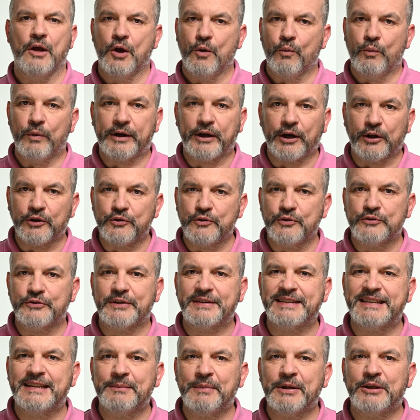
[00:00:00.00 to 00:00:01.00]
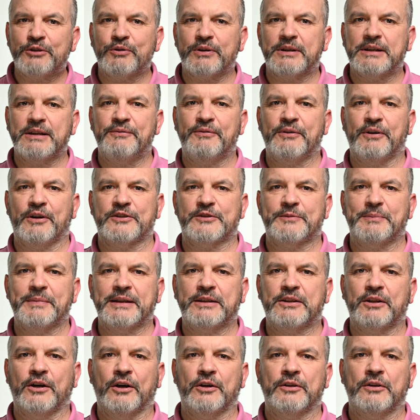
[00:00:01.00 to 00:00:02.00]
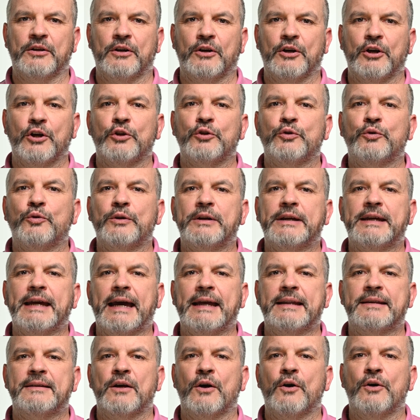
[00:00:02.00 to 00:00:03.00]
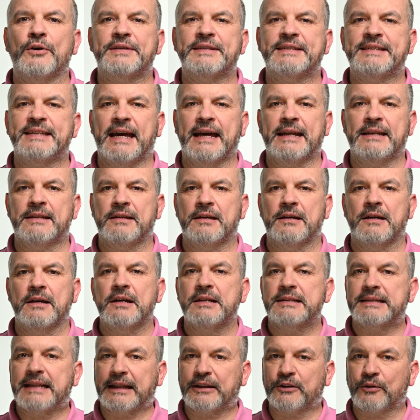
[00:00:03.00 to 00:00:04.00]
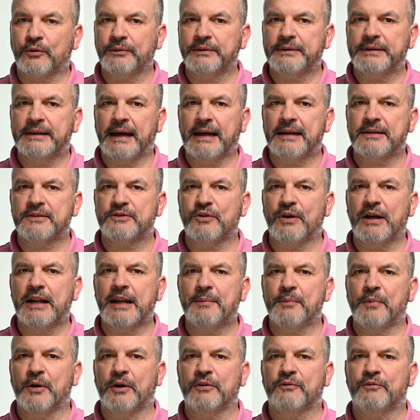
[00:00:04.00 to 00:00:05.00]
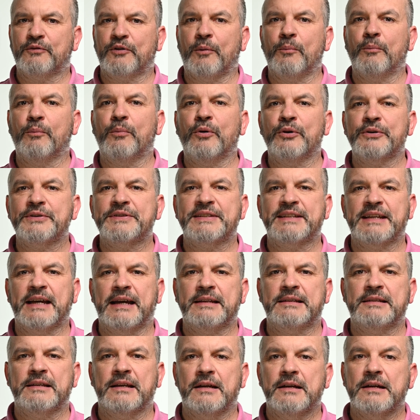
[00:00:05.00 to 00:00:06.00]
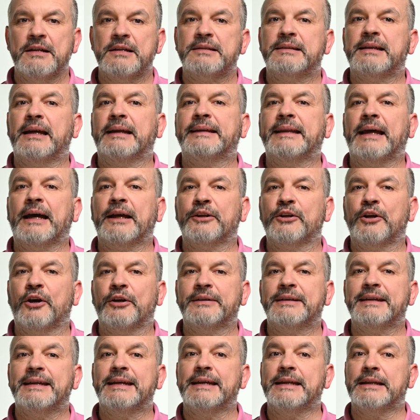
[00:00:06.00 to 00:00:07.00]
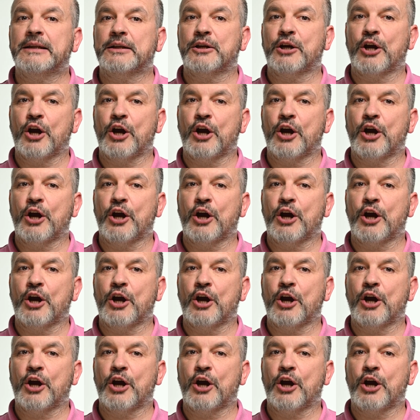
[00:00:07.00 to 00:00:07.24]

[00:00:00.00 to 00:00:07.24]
We can use the symmetric difference method to get a set that contains the elements from both sets that are not in